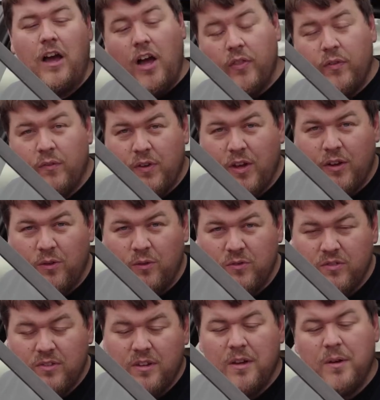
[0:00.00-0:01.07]
other
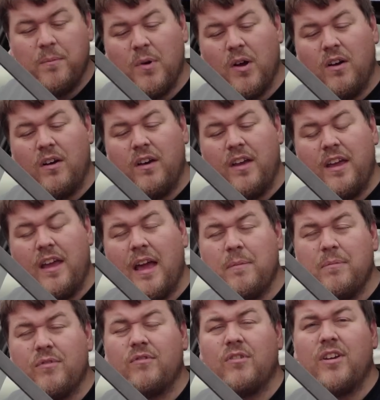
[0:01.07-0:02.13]
vehicles. My
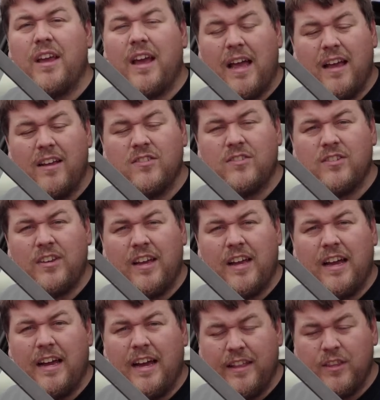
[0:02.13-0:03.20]
M3 has
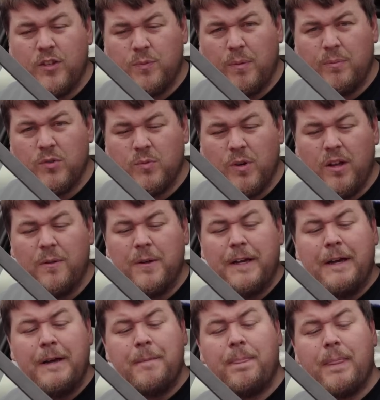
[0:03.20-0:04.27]
had this problem as well.
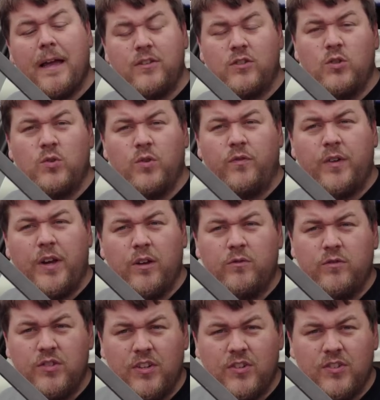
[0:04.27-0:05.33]
That's due to a failed
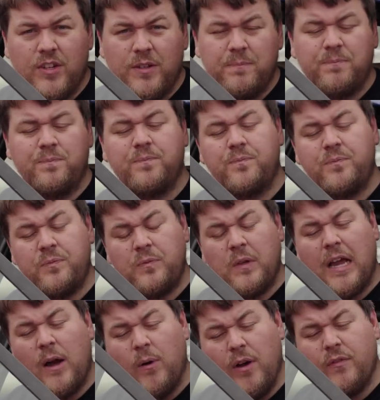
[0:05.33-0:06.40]
resistor.
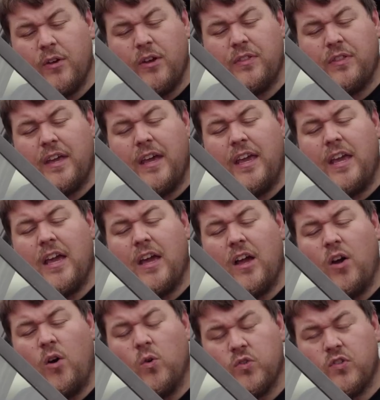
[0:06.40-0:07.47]
However, they
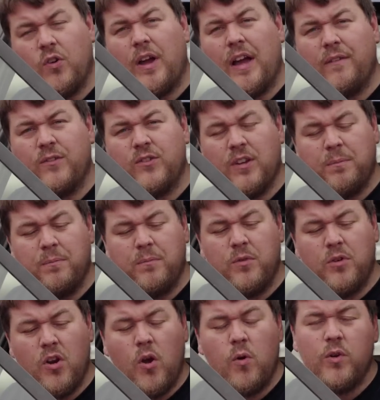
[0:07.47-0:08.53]
also have
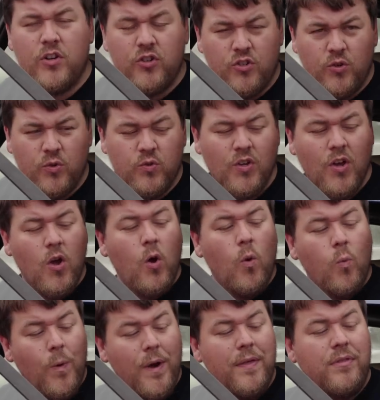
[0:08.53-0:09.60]
some known issues
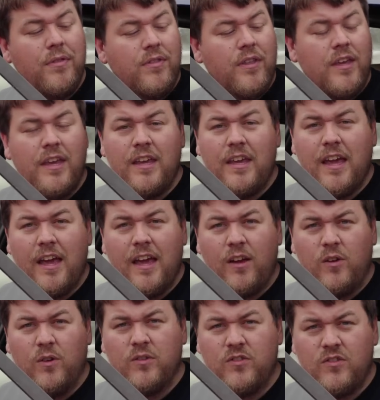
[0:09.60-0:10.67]
with the
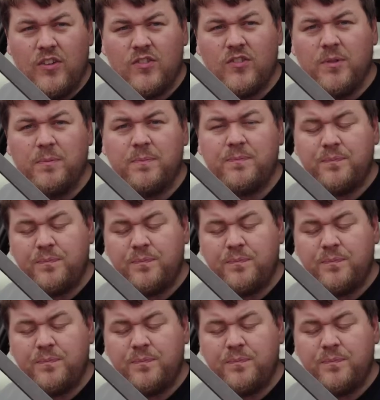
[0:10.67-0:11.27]
aircon system